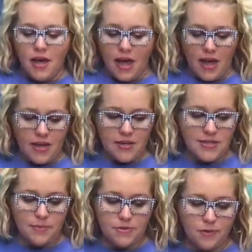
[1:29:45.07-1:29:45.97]
and
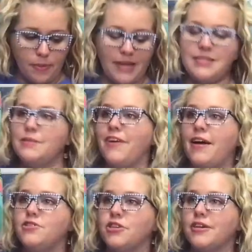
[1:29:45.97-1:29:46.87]
tips for painting
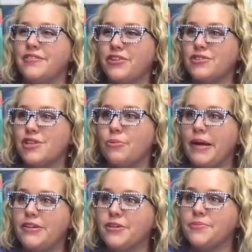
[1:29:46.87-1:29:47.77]
faster if you're a slow
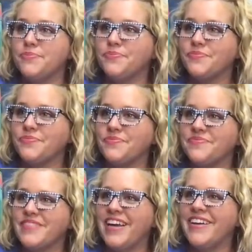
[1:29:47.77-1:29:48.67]

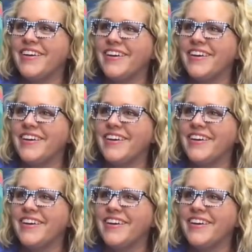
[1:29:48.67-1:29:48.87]
painter.